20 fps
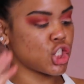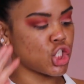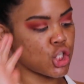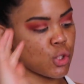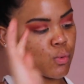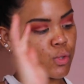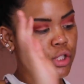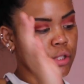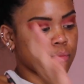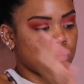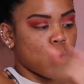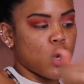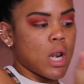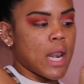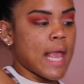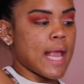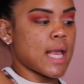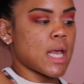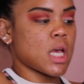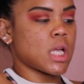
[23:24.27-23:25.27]
She was more
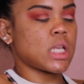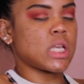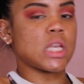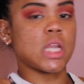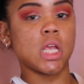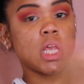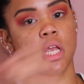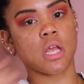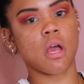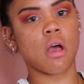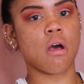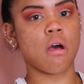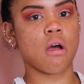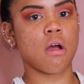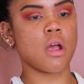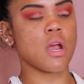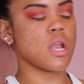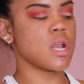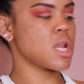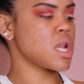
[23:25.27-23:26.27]
like a
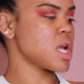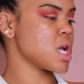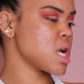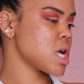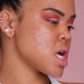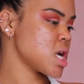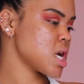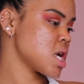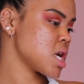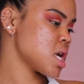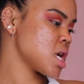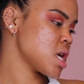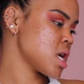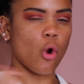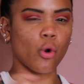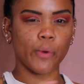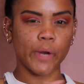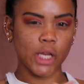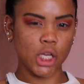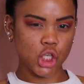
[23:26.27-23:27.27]
neon
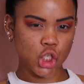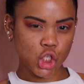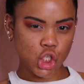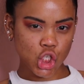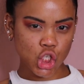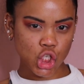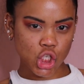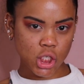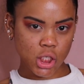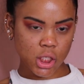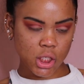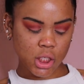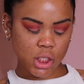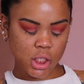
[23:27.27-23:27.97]
orange.